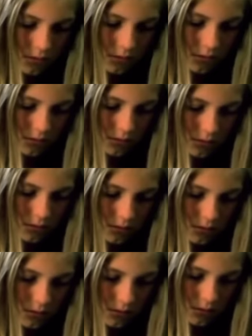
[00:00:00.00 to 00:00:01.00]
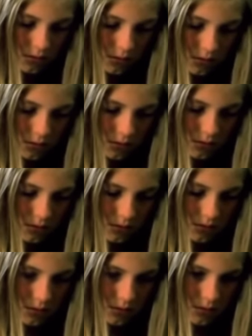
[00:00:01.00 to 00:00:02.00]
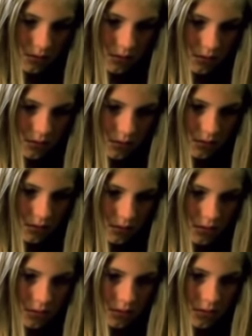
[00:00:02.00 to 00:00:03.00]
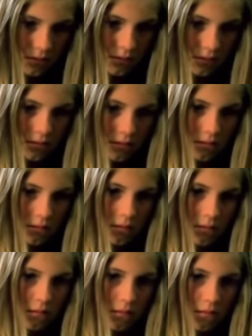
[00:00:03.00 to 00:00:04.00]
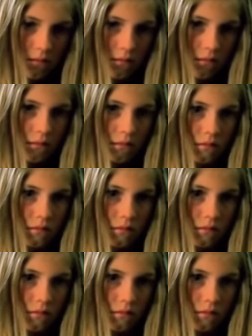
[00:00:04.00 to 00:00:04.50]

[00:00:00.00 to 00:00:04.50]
(no one is talking)